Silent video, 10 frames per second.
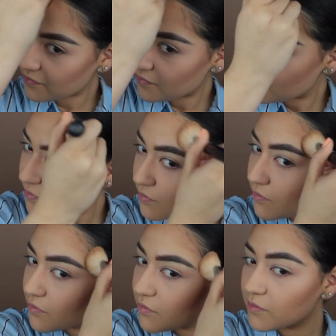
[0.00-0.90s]

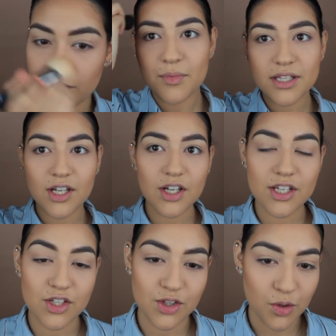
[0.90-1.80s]
I'm gonna tell you
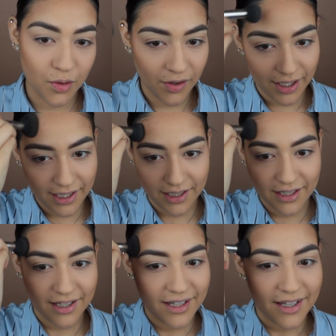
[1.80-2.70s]
this story,
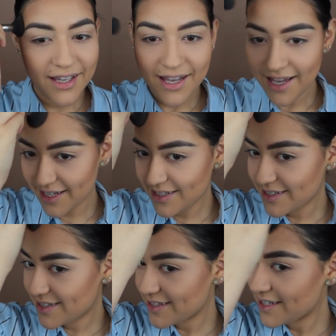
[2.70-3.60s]
and
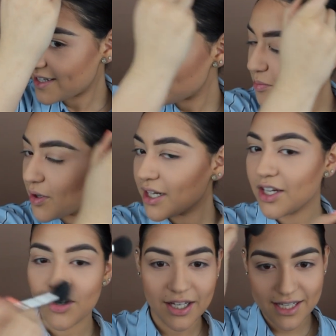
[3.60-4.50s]
it's pretty
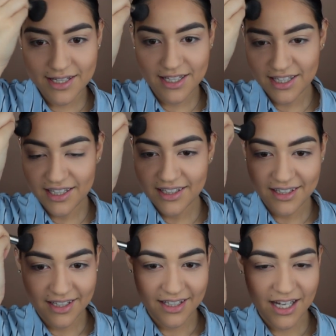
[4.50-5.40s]
crazy.
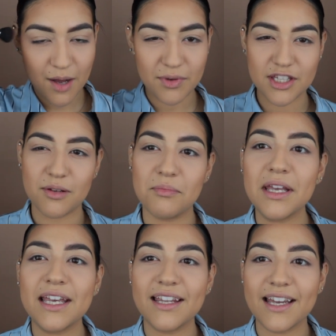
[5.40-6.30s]
I mean, to
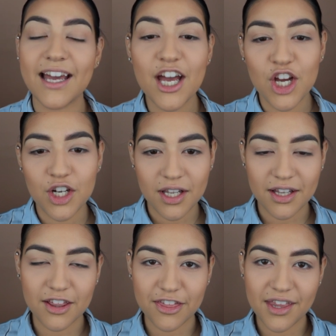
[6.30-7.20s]
me, like,
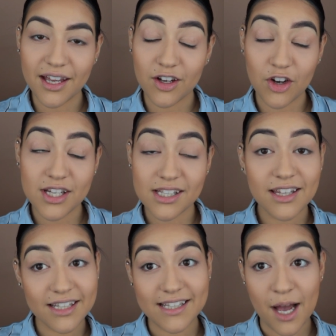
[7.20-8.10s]
crazy
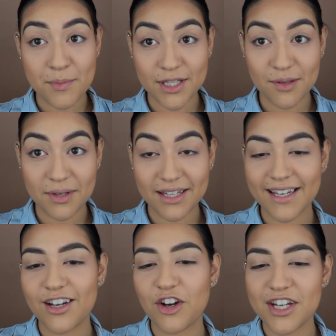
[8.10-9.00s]
things happen to me.
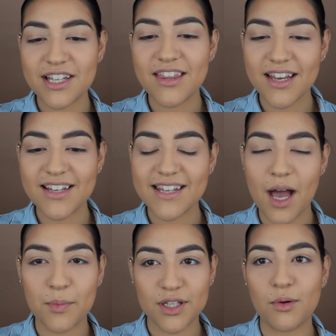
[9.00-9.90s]
Like, crazy things
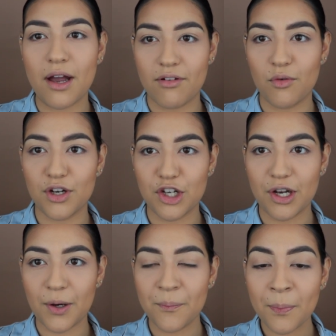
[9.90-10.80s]
happen to everyone, you know?